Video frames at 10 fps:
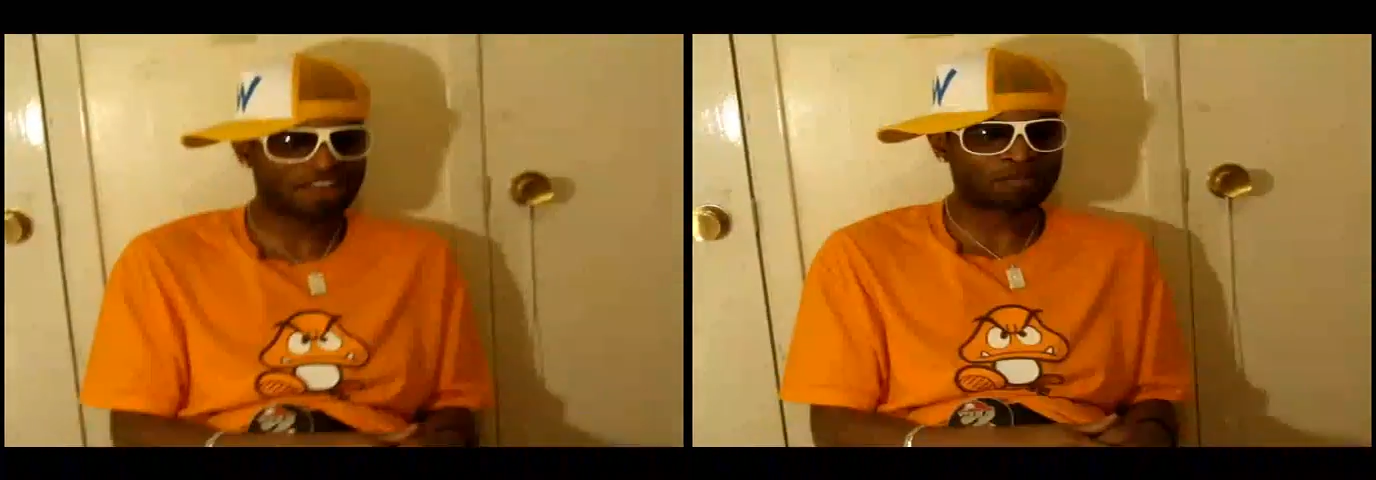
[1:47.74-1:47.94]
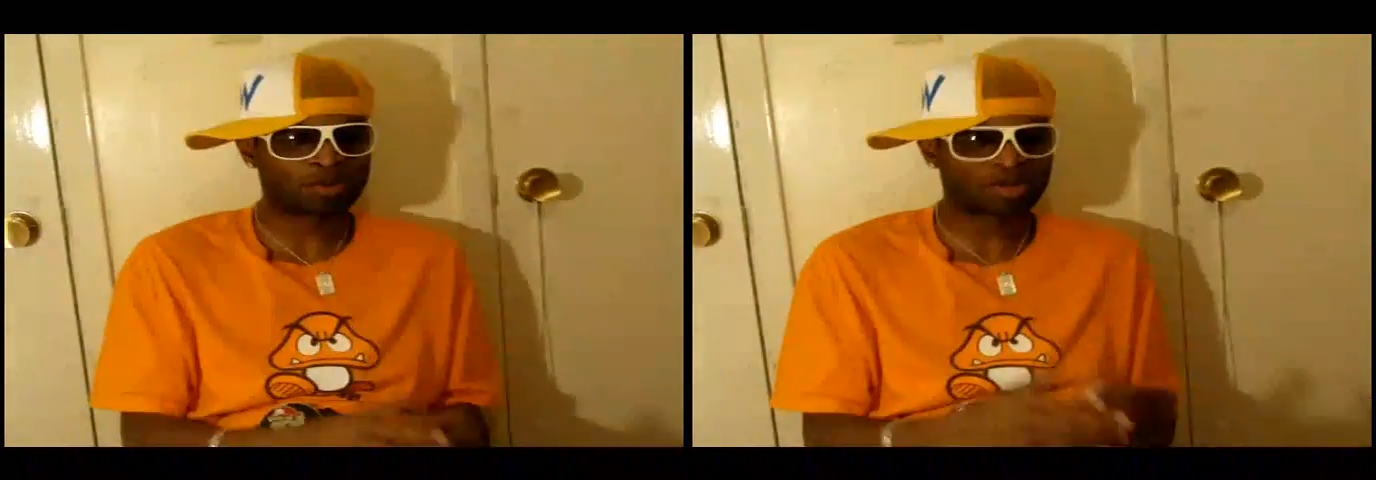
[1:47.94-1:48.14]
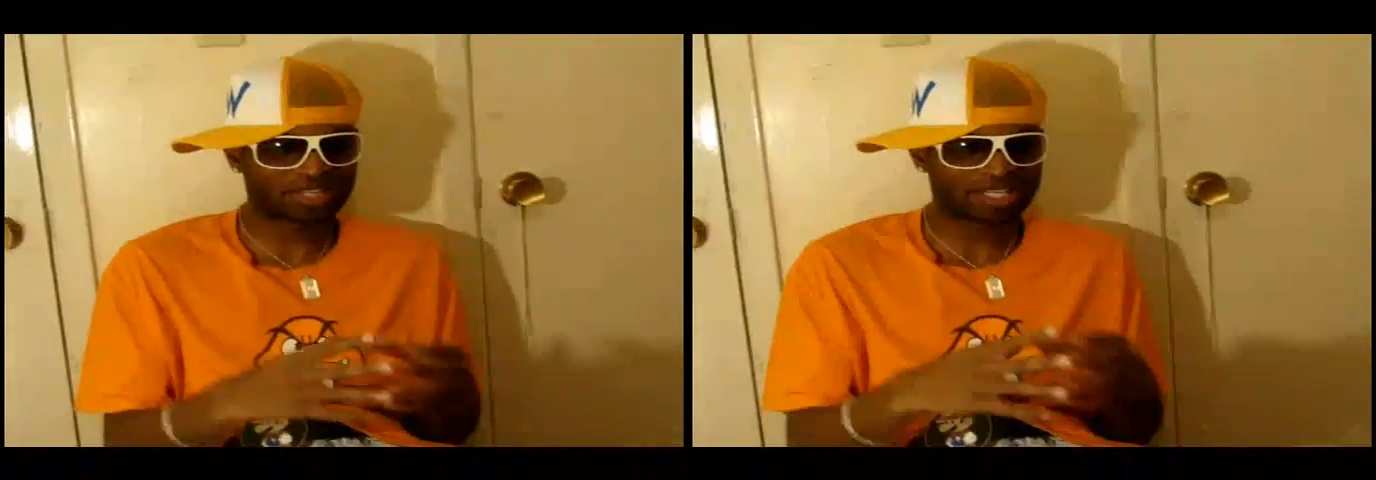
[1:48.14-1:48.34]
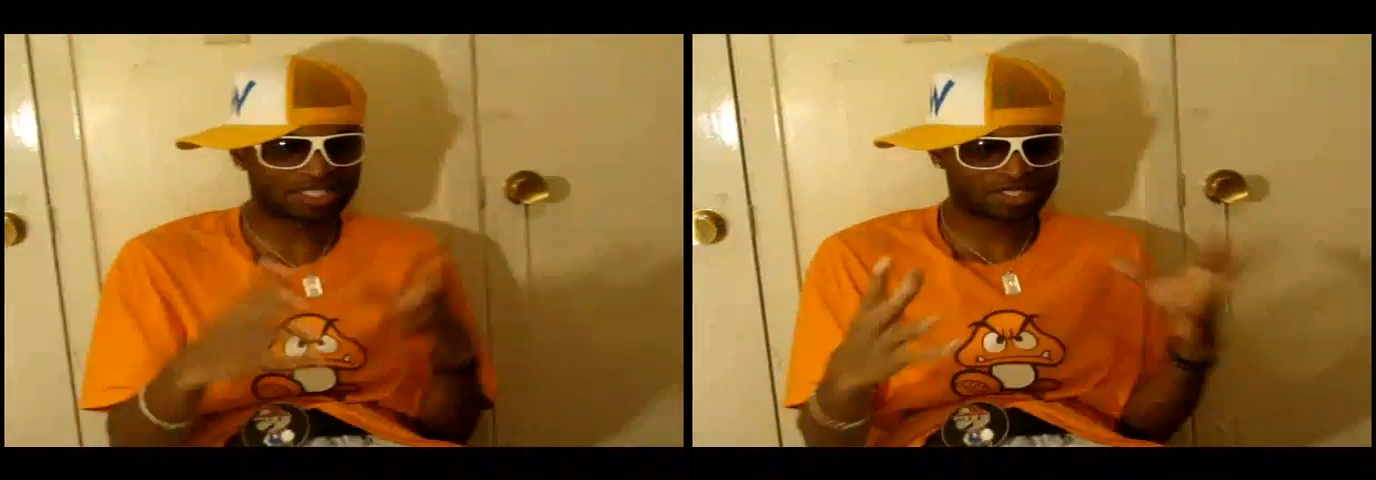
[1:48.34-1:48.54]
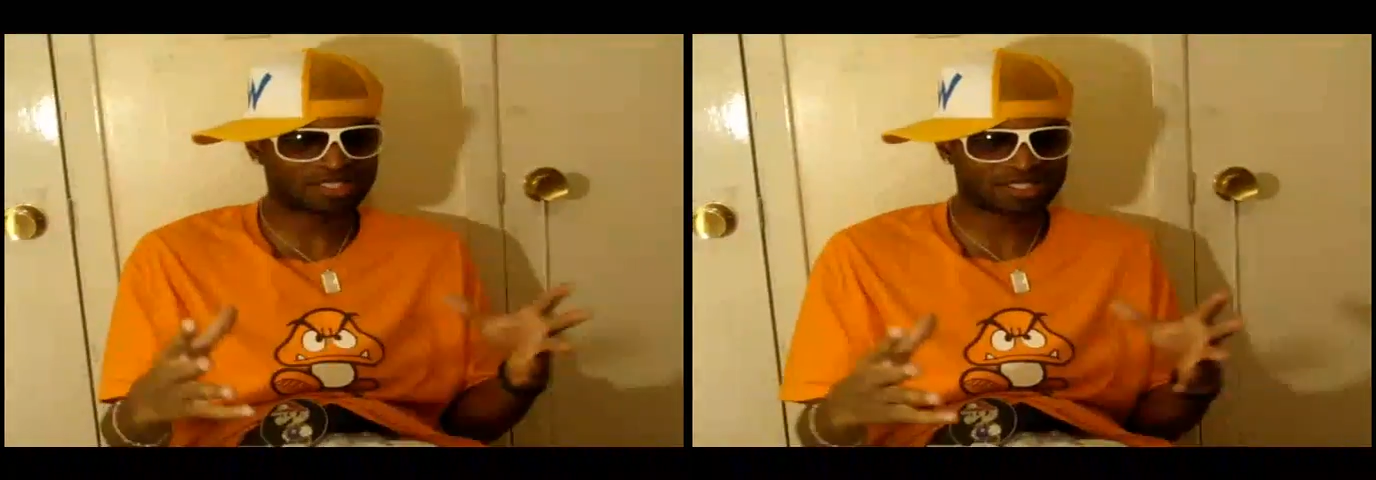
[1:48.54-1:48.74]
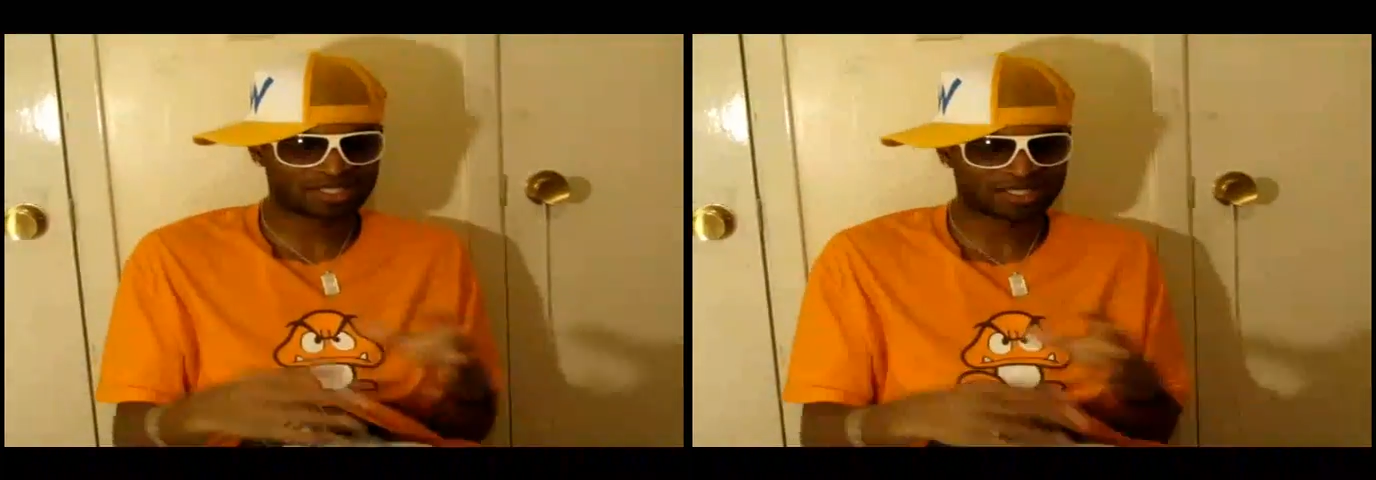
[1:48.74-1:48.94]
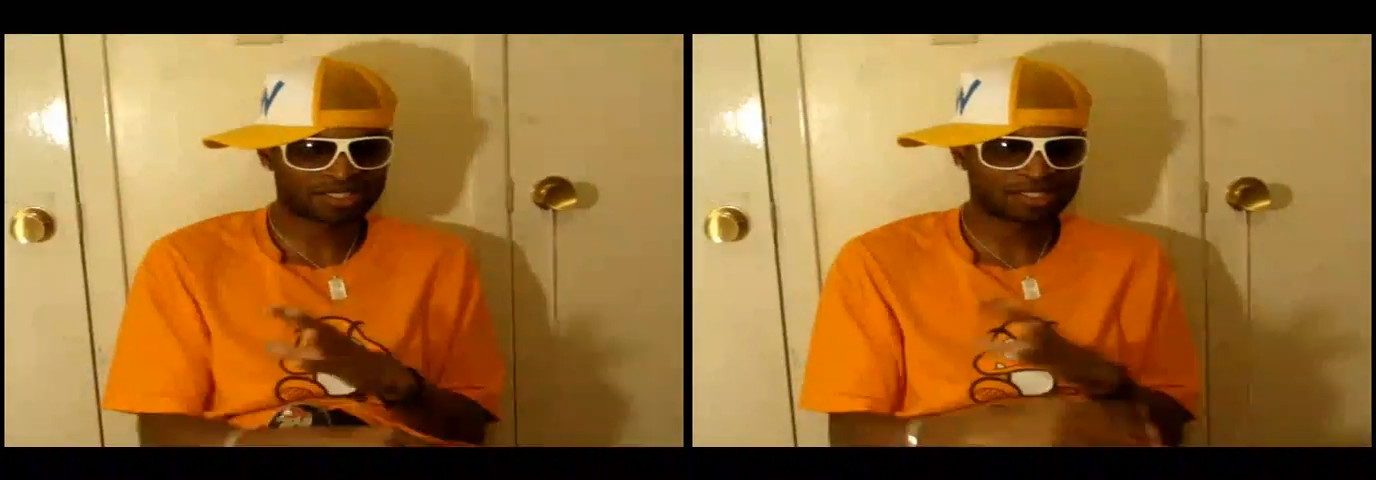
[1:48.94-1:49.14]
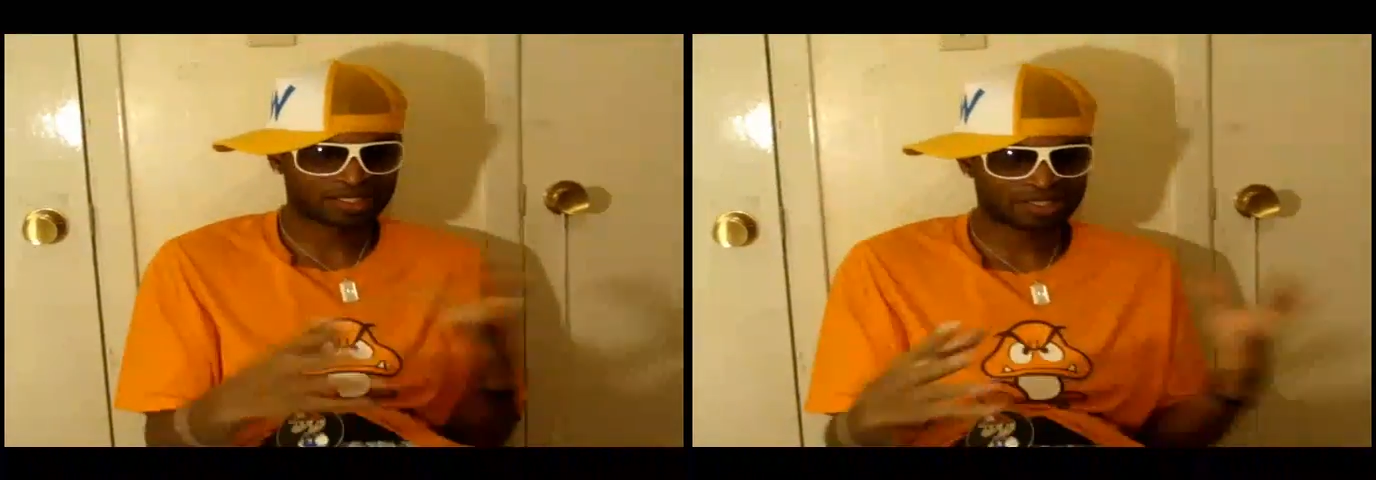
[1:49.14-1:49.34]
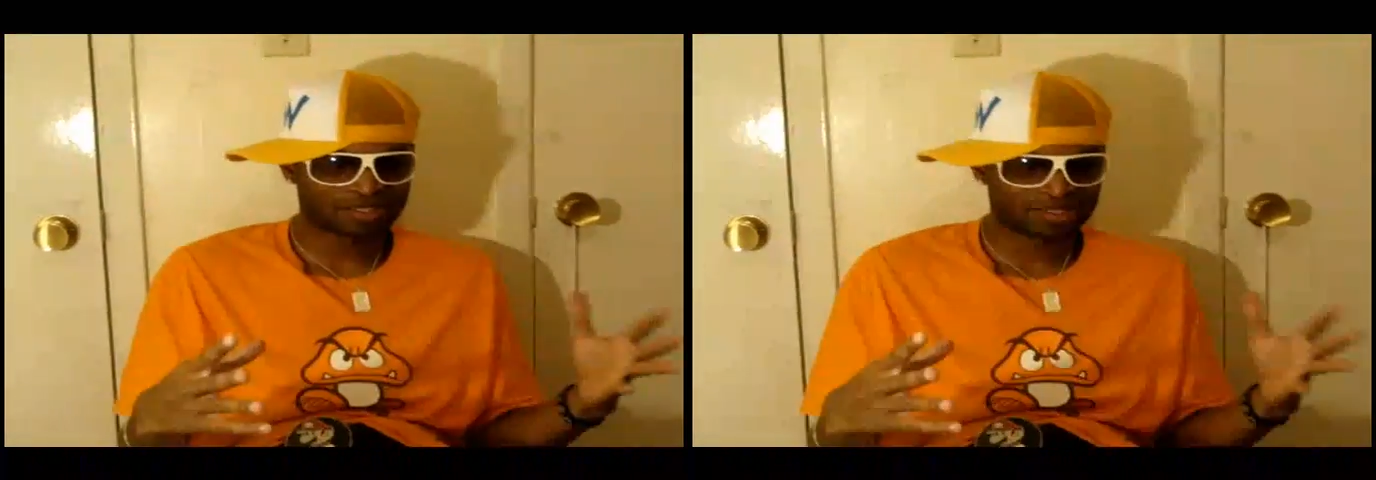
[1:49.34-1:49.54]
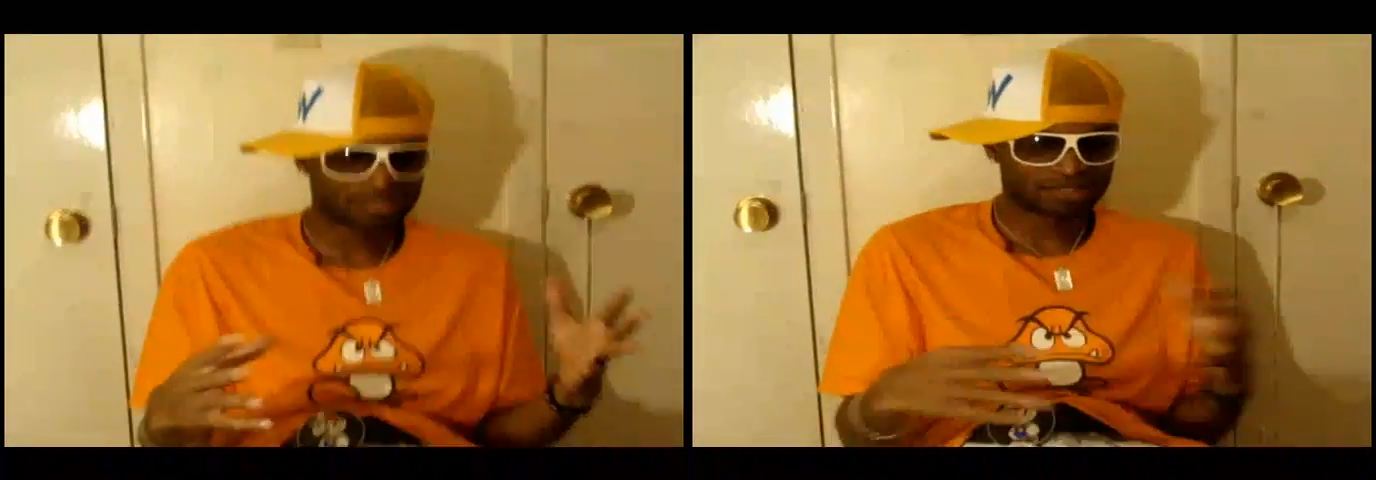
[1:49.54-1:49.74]
have more things.
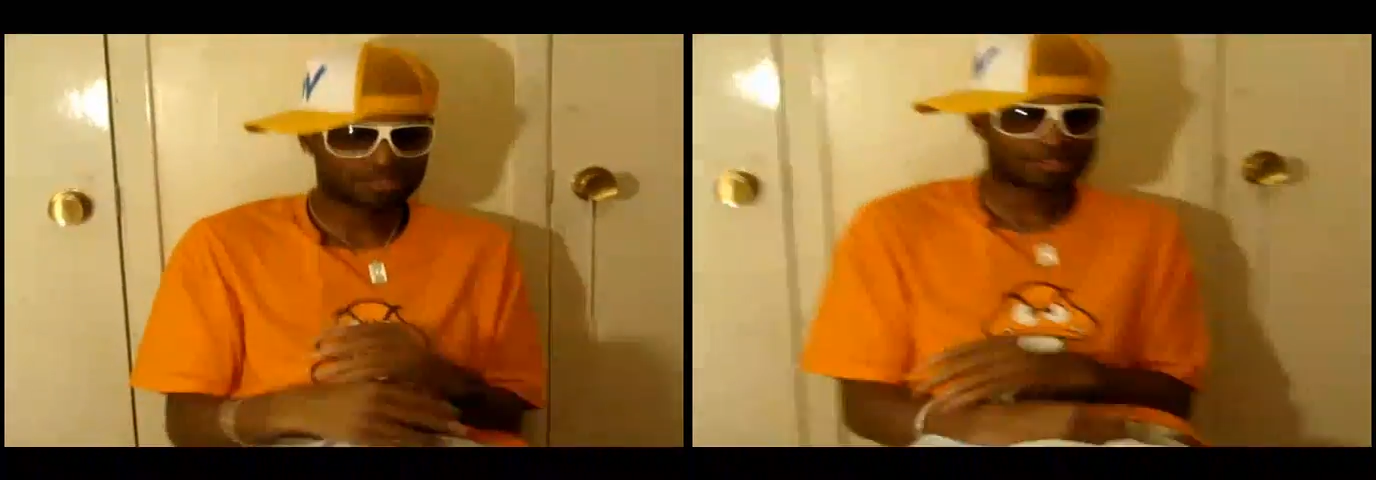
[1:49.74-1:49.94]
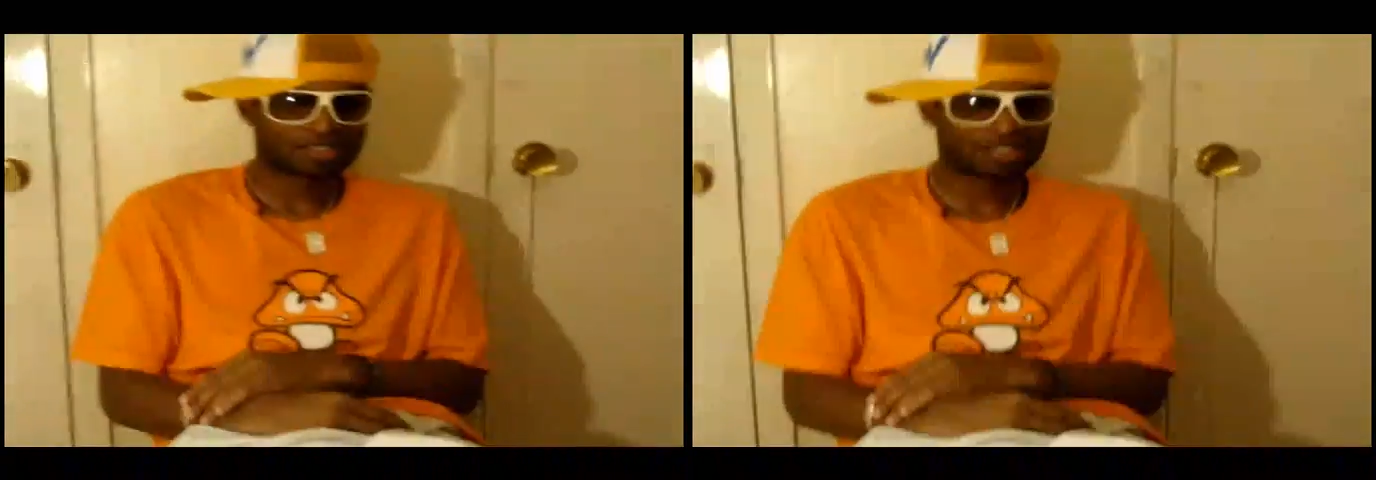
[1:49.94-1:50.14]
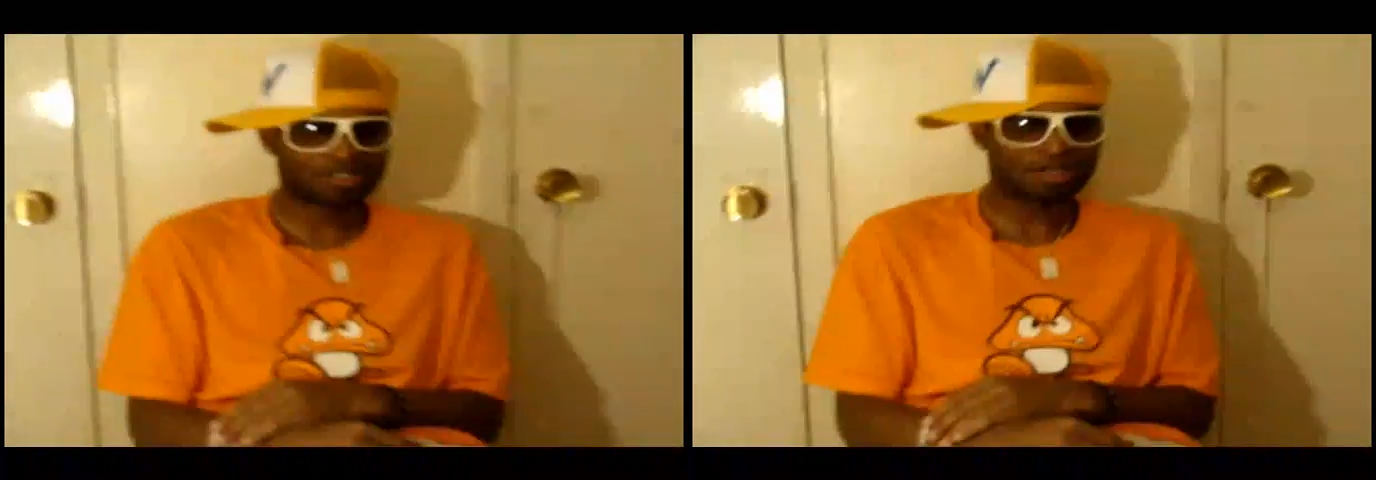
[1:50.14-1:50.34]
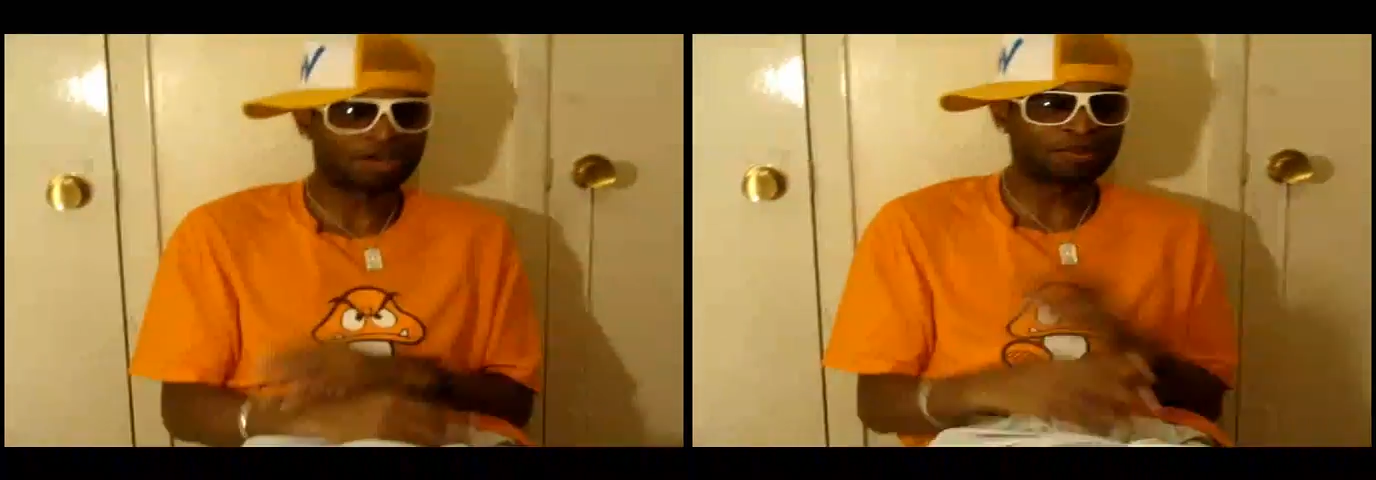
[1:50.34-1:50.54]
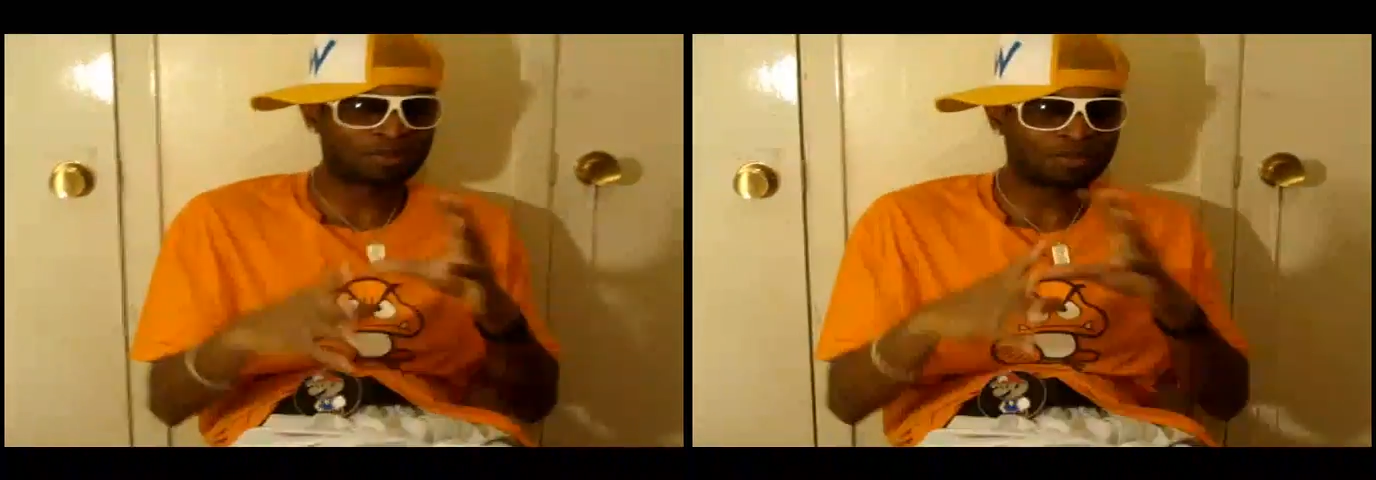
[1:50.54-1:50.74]
I'll be